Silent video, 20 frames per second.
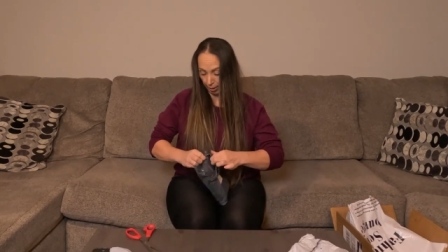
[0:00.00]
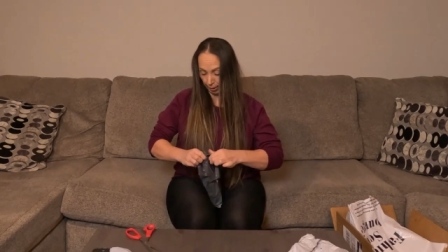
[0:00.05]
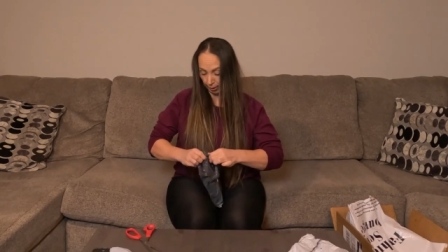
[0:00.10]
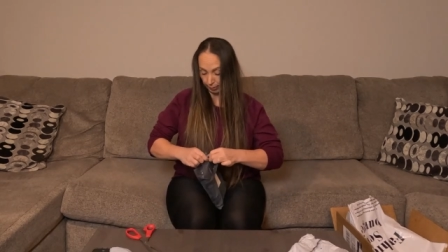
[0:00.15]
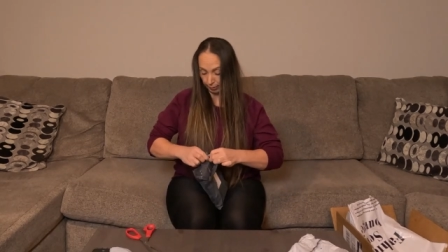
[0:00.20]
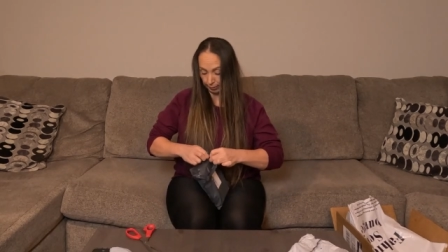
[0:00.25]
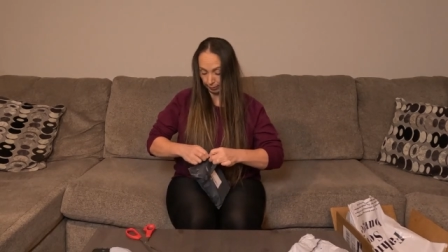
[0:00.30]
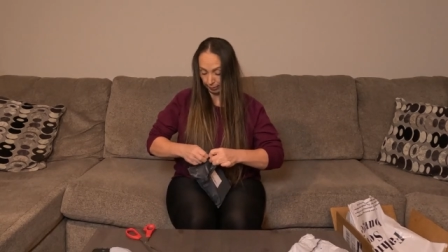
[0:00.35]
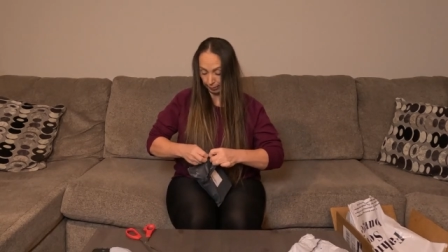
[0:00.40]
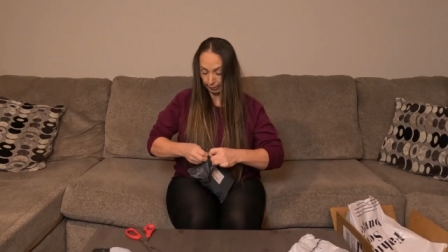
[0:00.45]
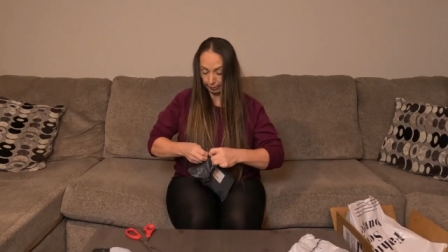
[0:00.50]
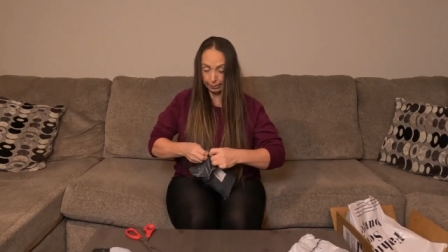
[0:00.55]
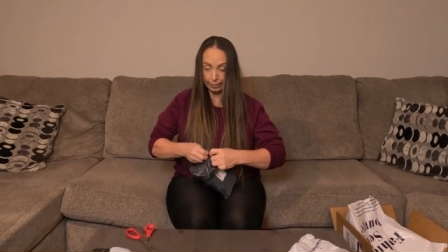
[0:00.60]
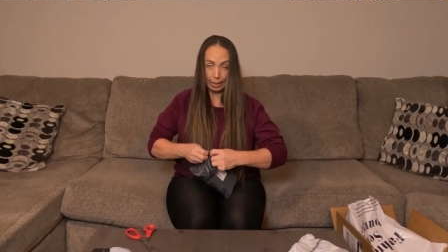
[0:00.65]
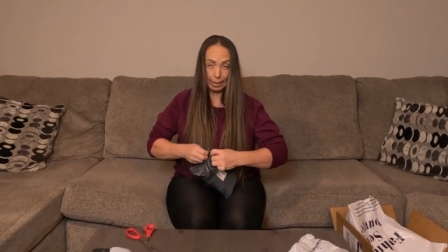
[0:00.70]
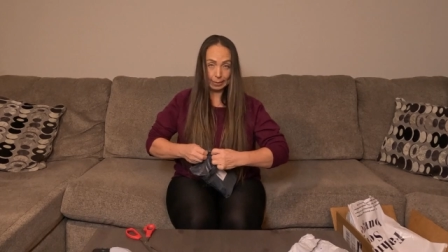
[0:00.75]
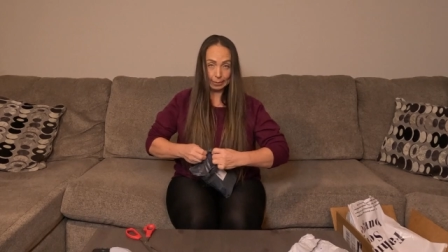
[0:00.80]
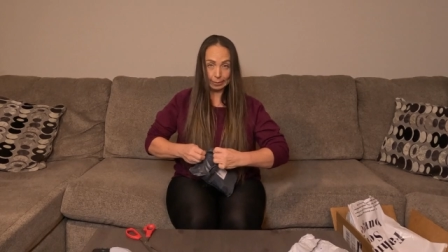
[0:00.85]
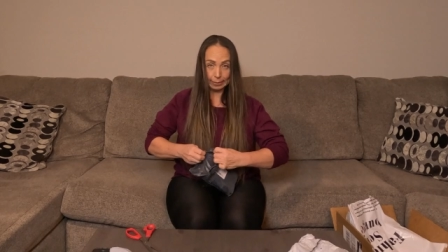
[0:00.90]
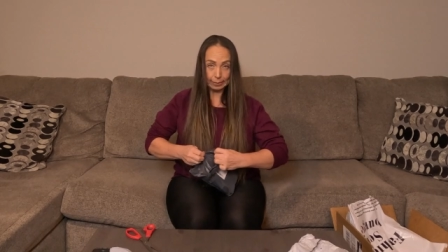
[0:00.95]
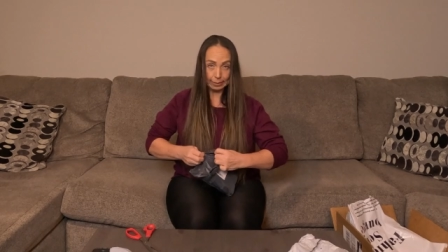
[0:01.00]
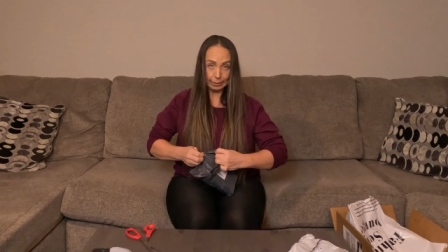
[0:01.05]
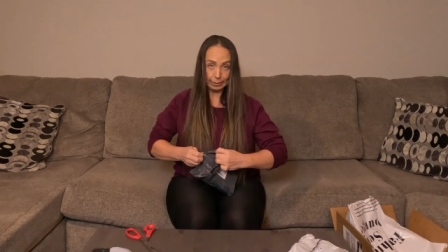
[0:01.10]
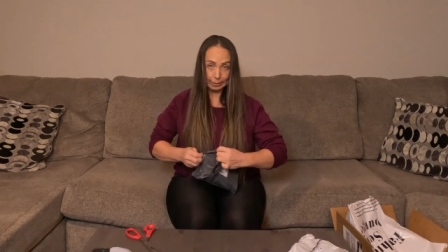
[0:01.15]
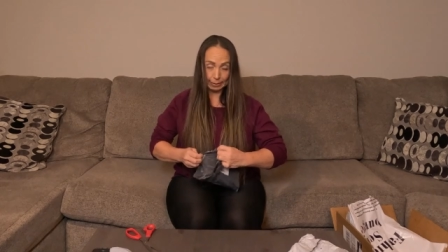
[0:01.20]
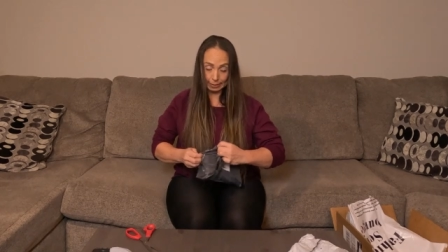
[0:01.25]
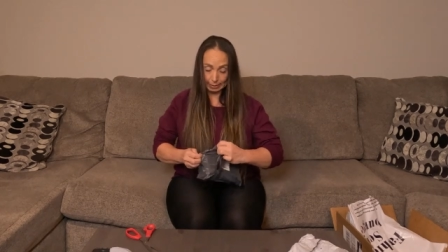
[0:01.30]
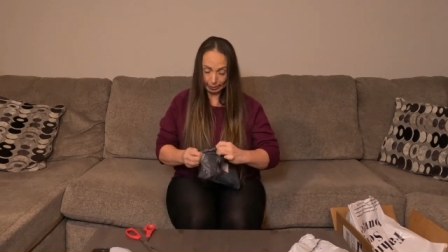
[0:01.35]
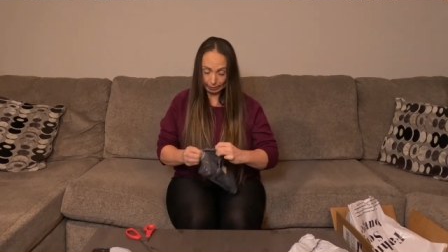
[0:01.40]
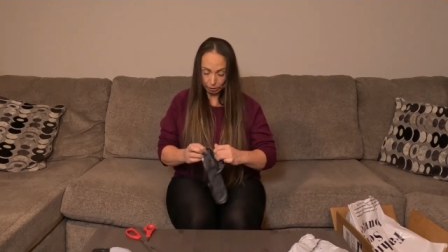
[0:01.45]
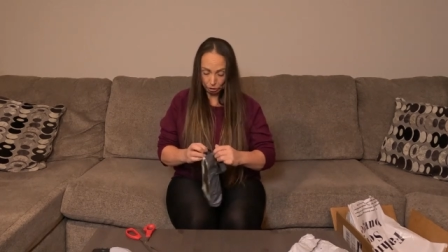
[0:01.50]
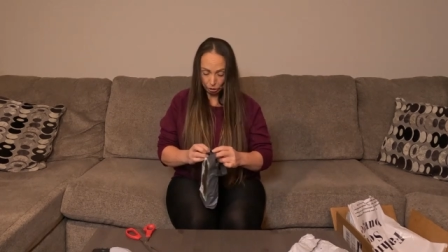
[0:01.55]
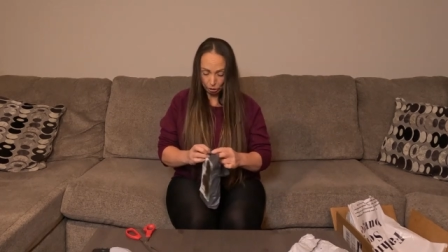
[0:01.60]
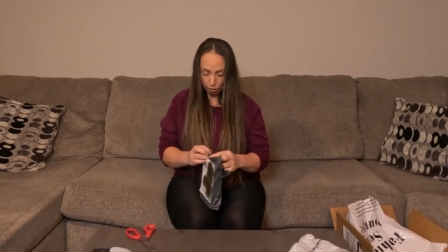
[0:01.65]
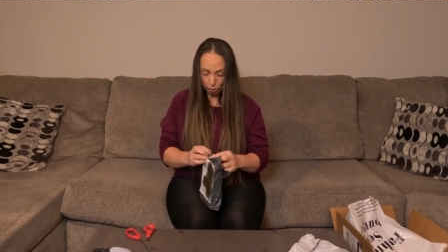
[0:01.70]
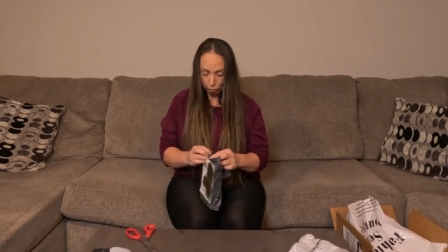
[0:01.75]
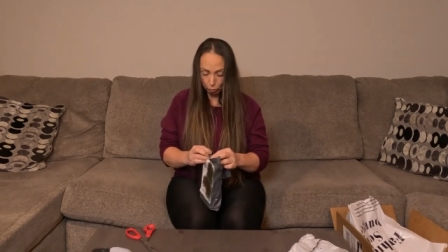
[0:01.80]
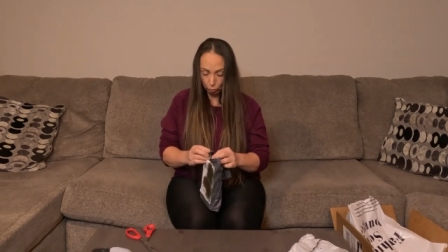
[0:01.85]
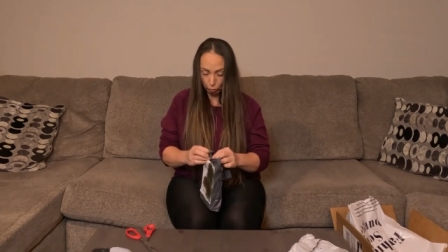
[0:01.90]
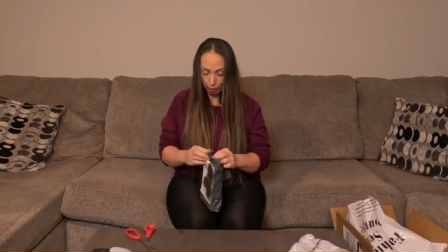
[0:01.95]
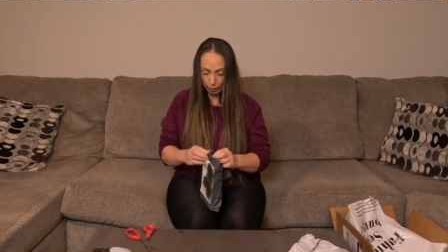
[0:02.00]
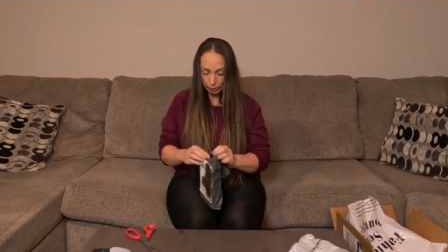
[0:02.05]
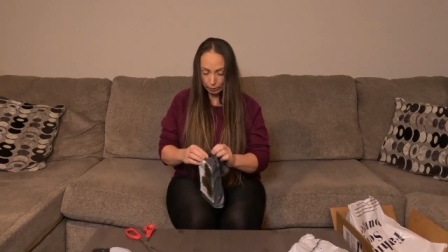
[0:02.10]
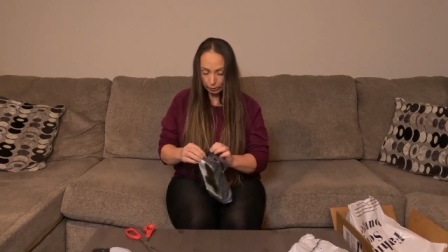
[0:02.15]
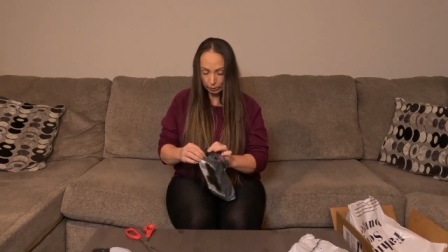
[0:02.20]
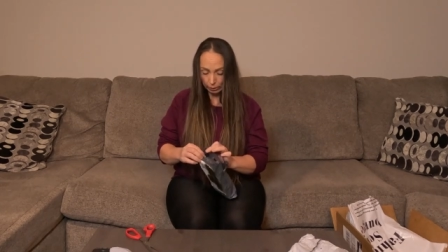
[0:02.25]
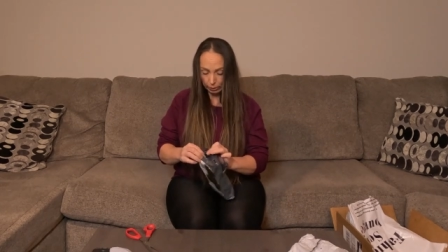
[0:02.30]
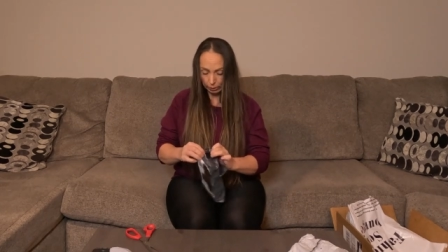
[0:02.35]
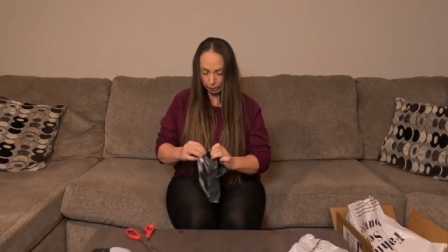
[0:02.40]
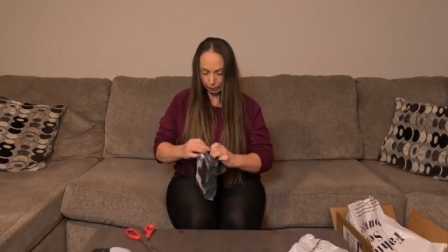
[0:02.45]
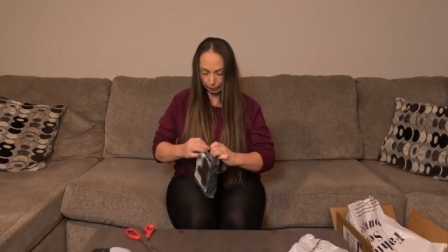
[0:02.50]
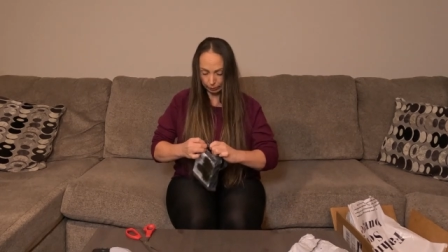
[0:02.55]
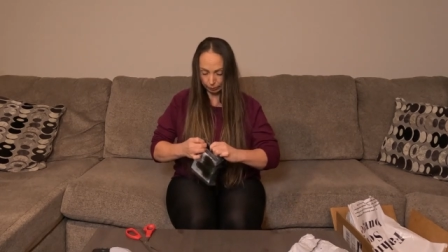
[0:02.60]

its intended destination was.